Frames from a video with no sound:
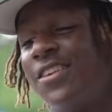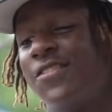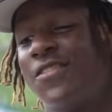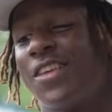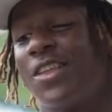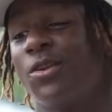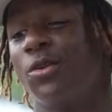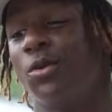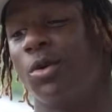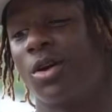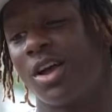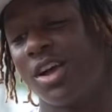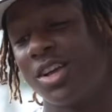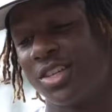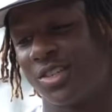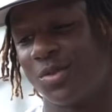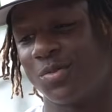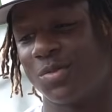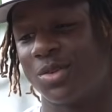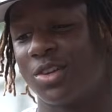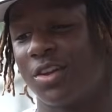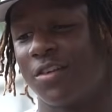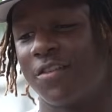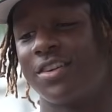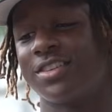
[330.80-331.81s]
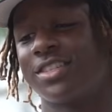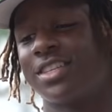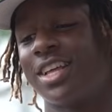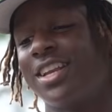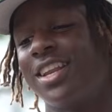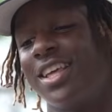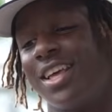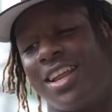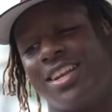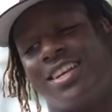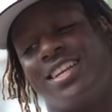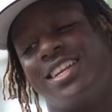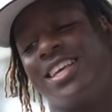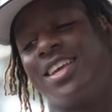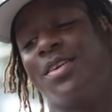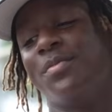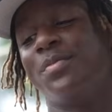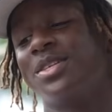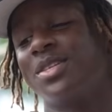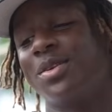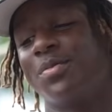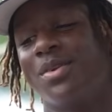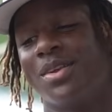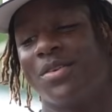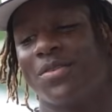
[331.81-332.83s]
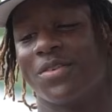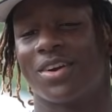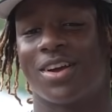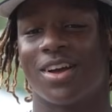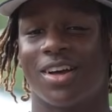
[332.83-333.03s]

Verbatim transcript: if they do custom stuff because I need I need to give me some different